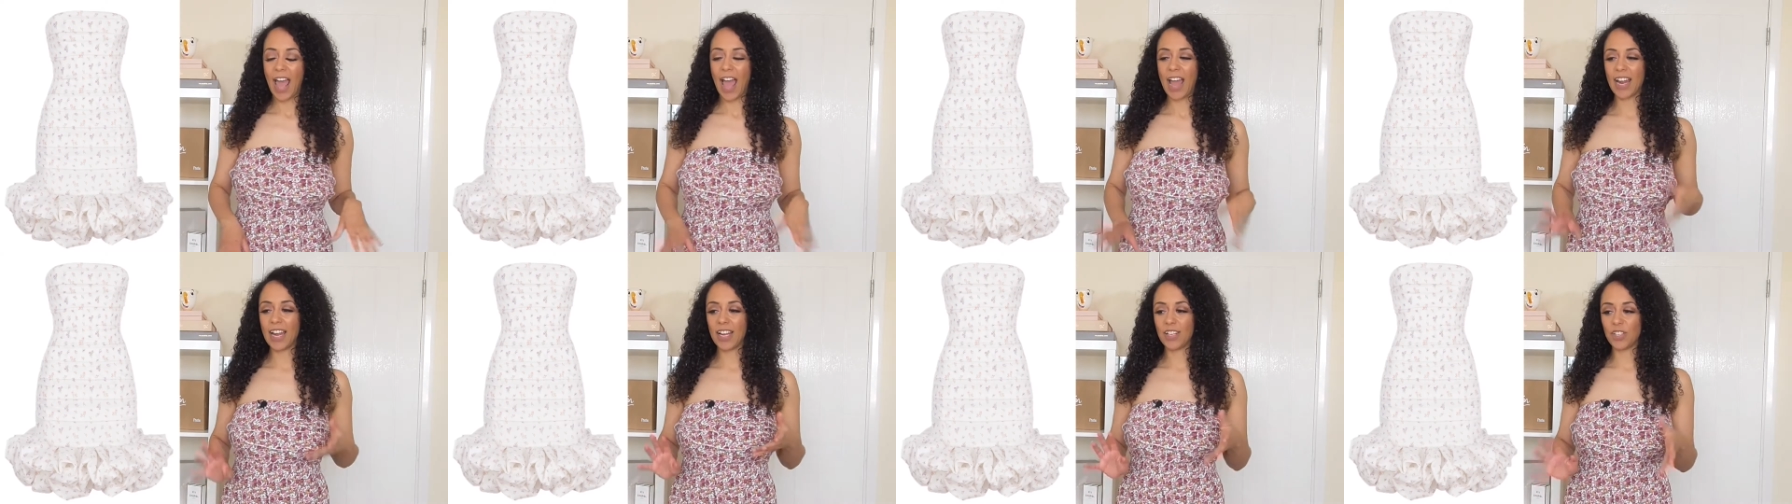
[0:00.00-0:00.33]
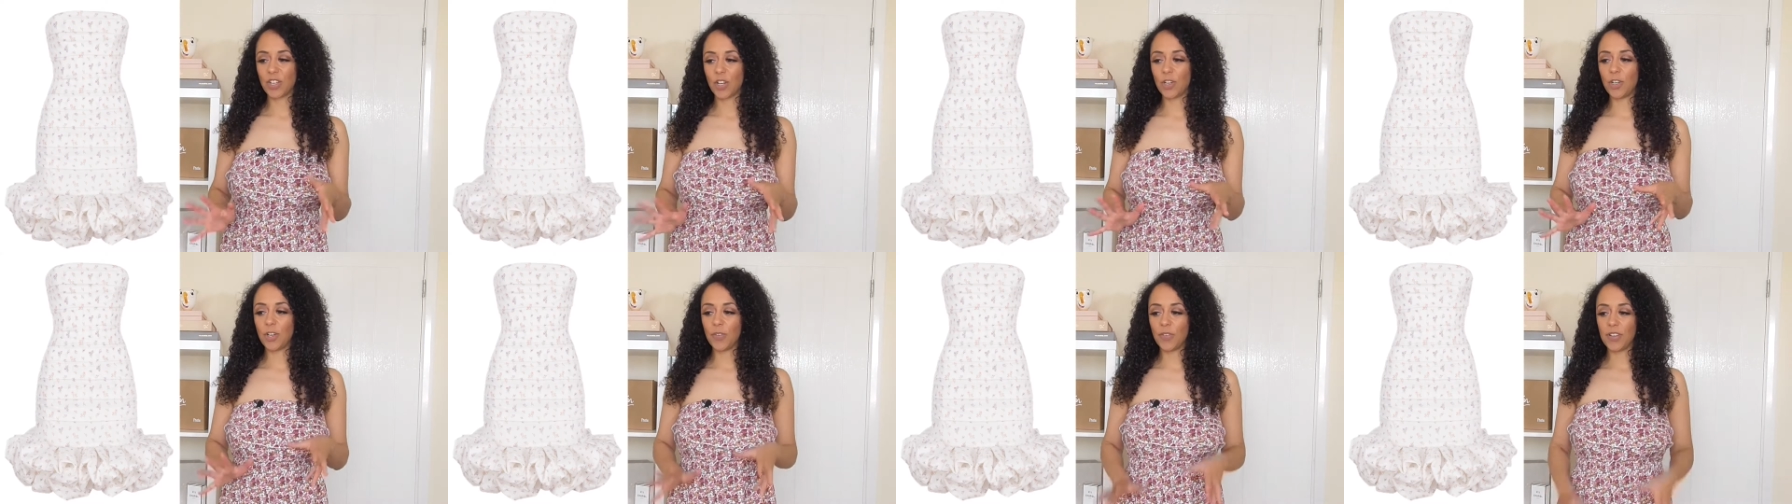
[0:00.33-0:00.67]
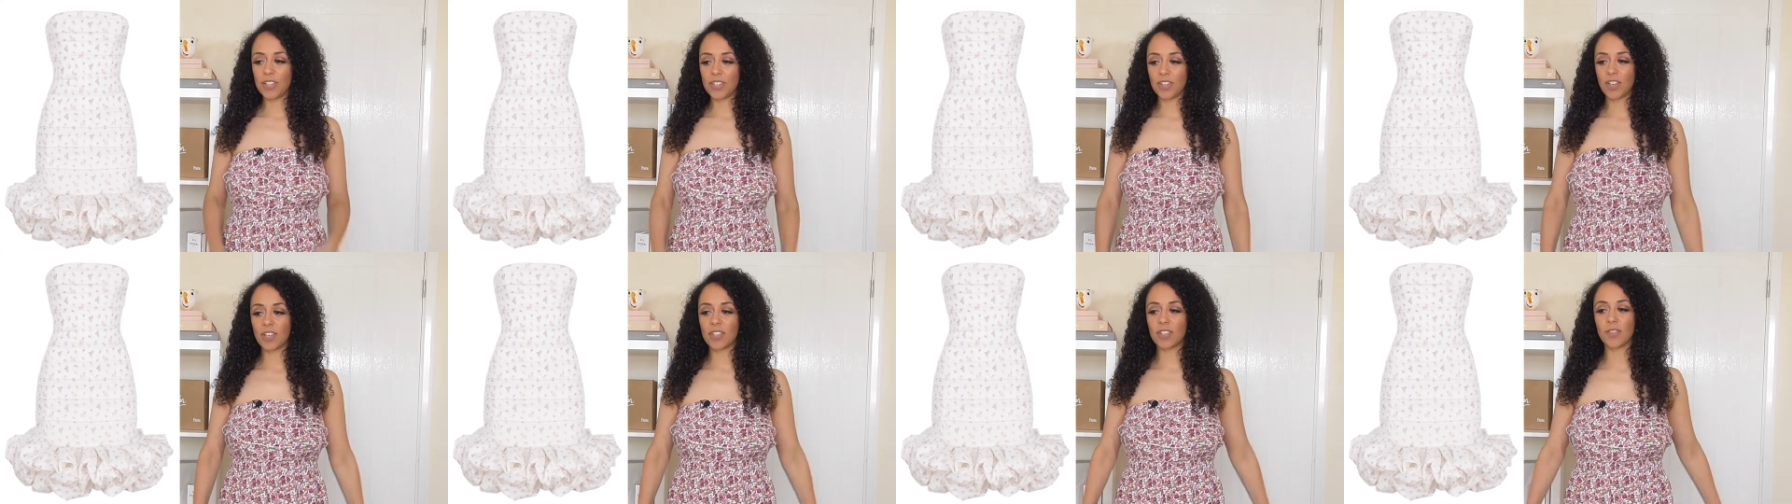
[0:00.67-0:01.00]
and I don't know if
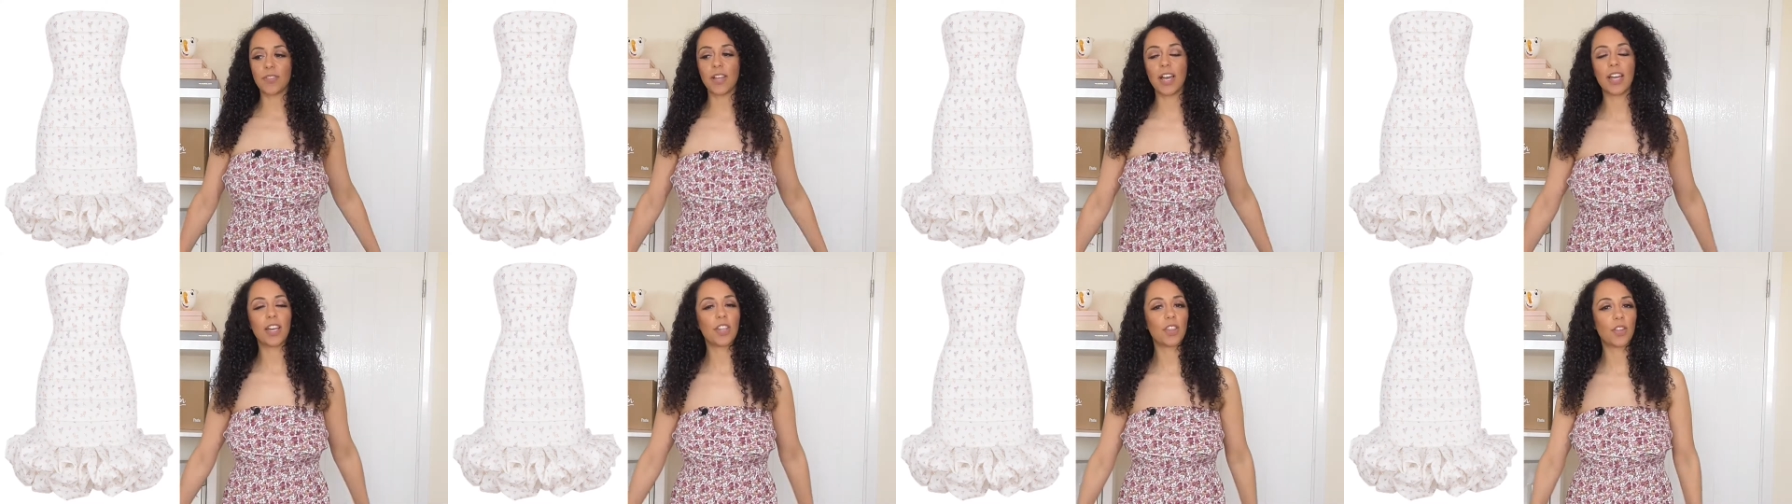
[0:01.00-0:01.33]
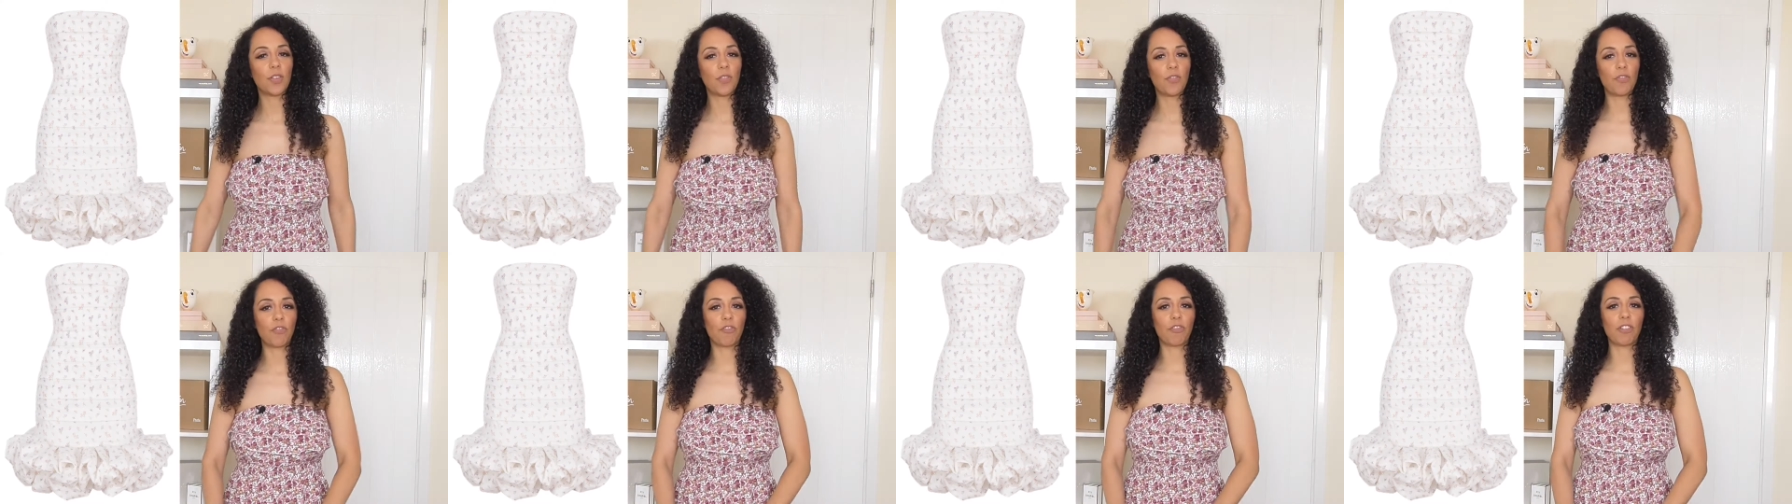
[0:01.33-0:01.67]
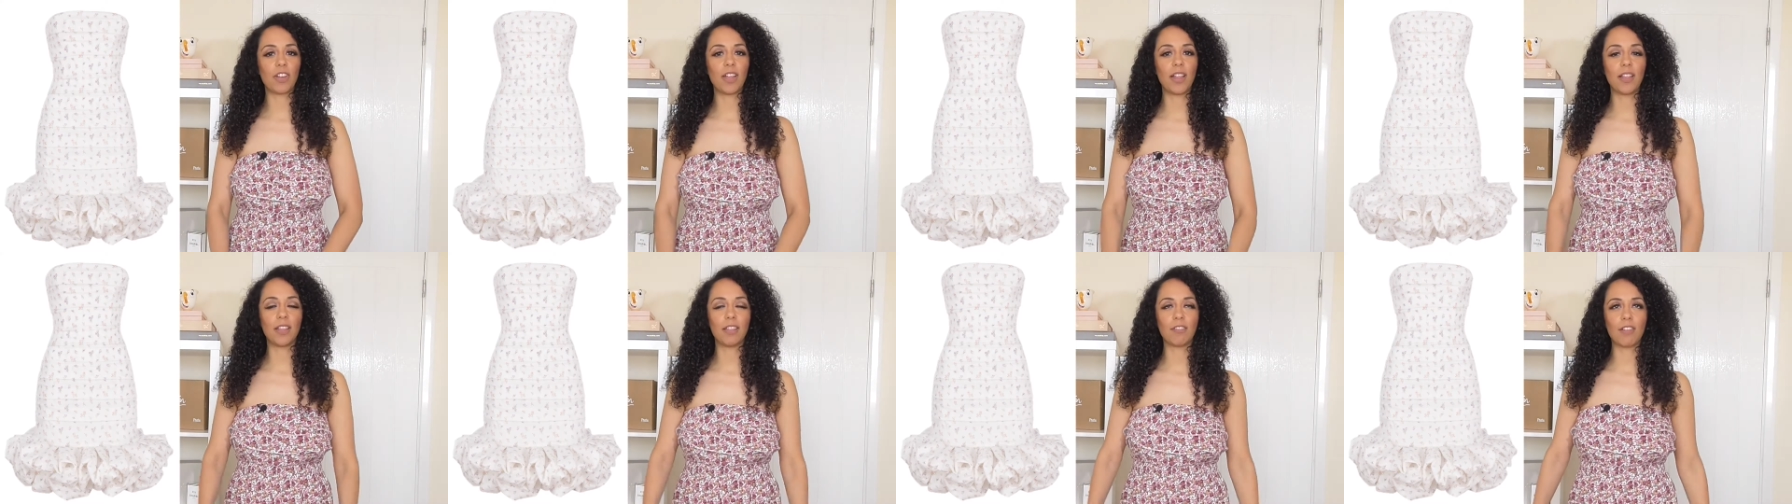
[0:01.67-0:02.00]
it's because of like the
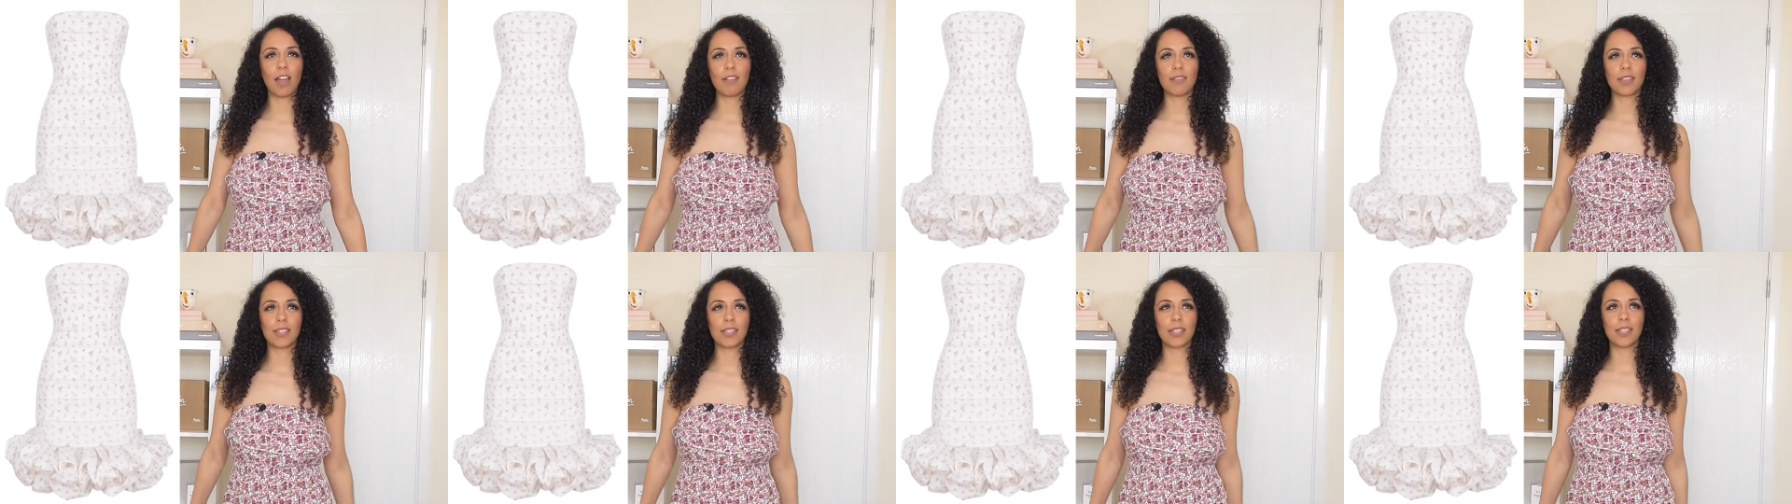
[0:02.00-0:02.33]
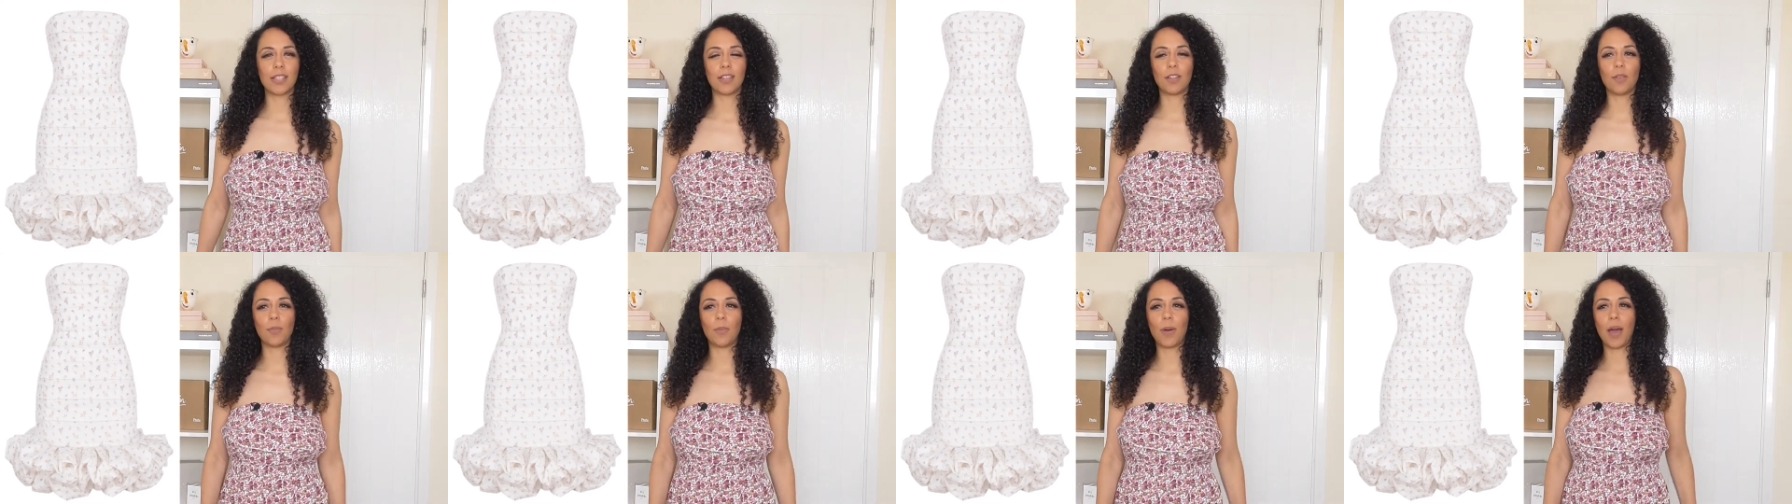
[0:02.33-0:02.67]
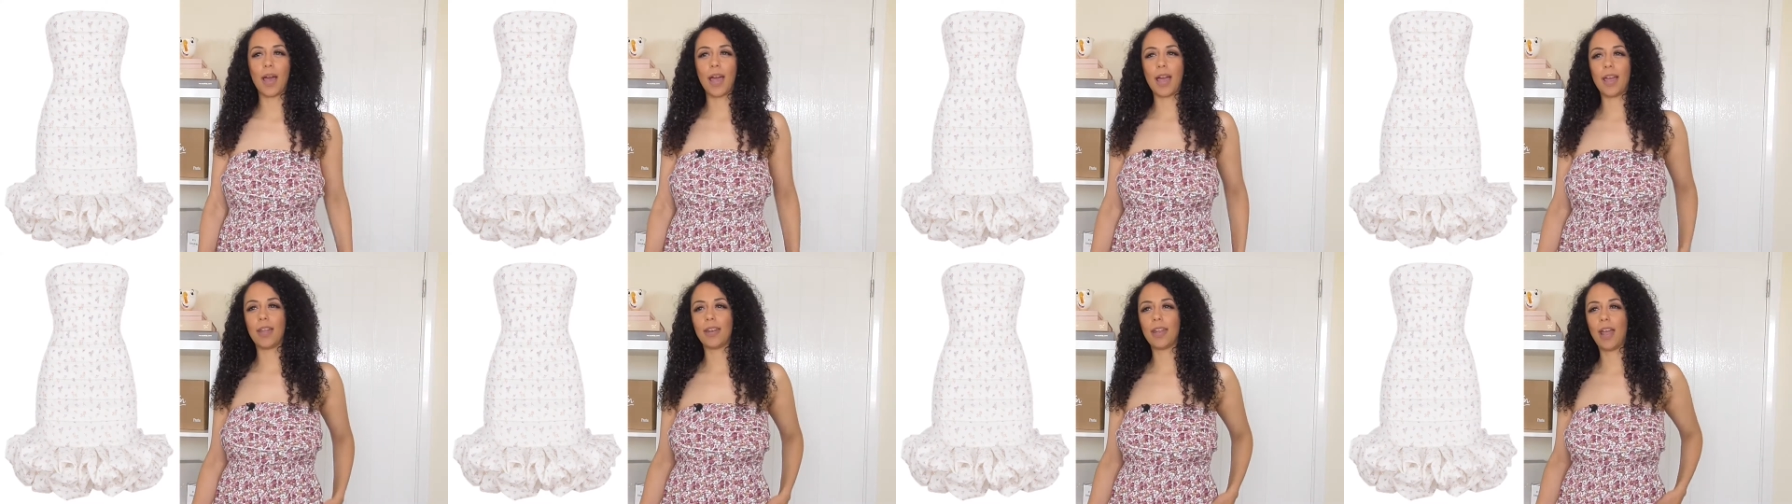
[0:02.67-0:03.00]
frill around
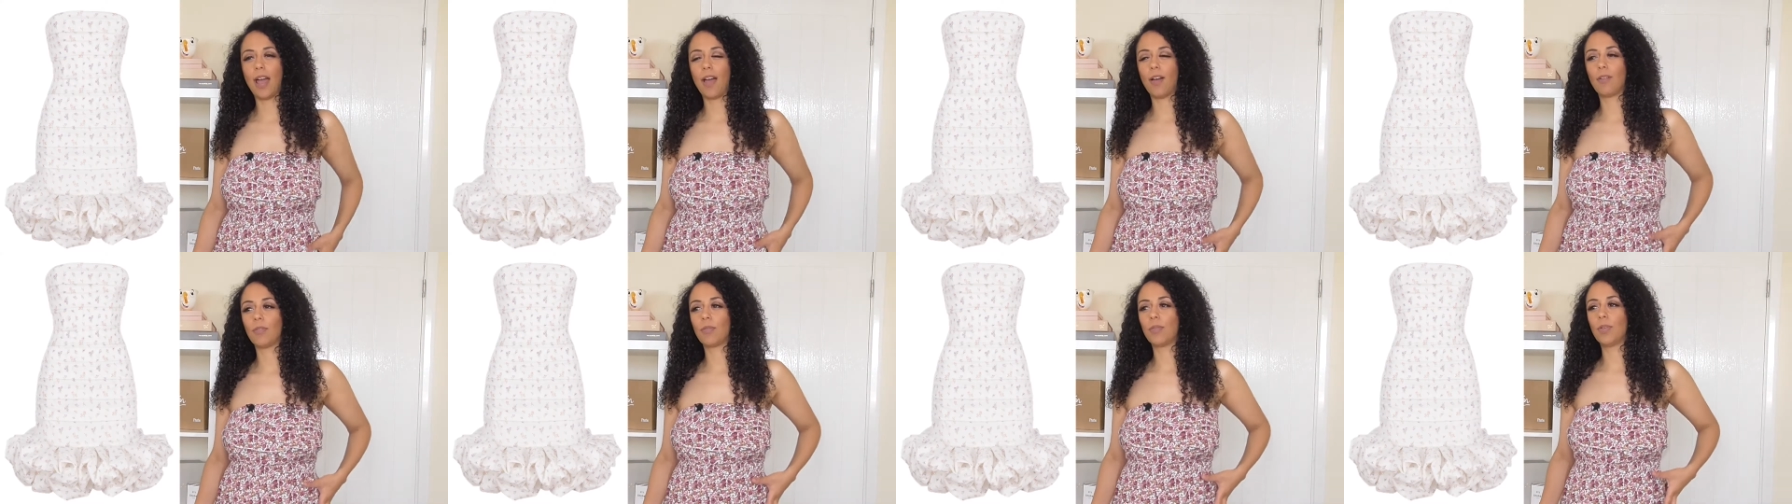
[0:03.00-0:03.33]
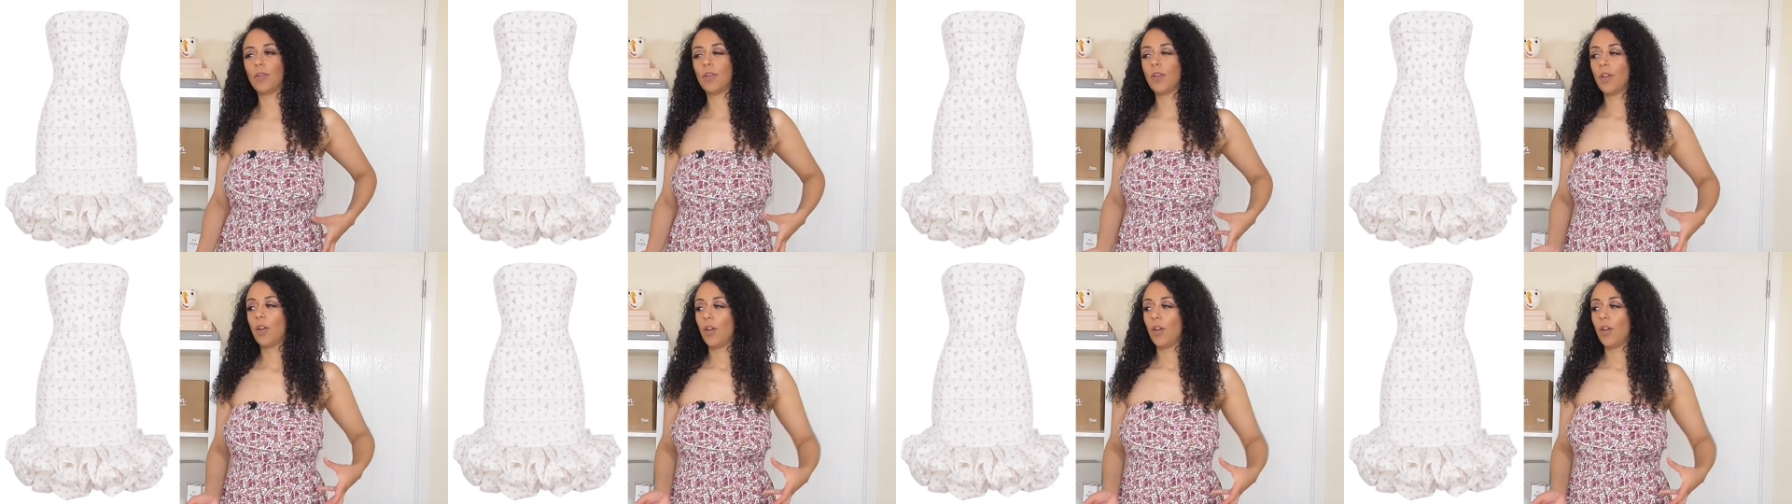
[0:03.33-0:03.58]
silhouette and how